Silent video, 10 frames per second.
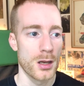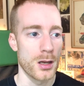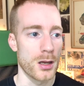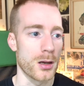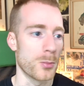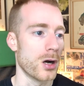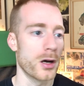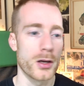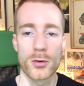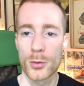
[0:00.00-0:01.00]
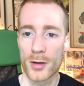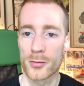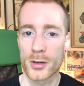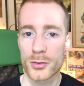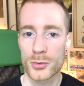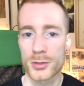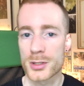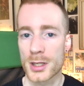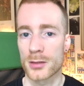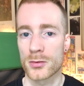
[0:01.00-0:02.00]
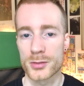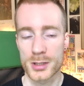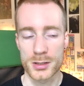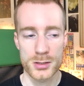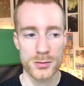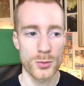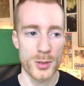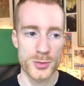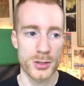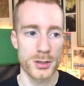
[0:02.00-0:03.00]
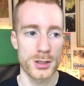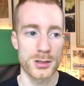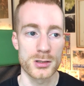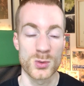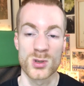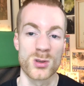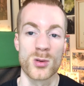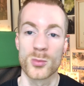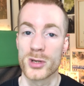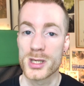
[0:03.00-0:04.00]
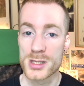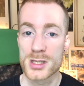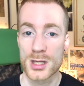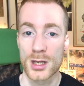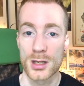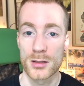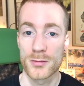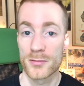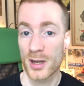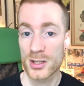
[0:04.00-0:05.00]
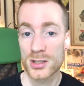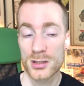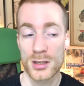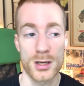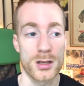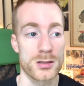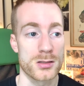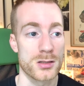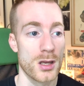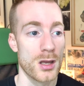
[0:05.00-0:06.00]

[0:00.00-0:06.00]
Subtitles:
I or whoever else wants to add content to the website can do it in a lot more easier fashion, and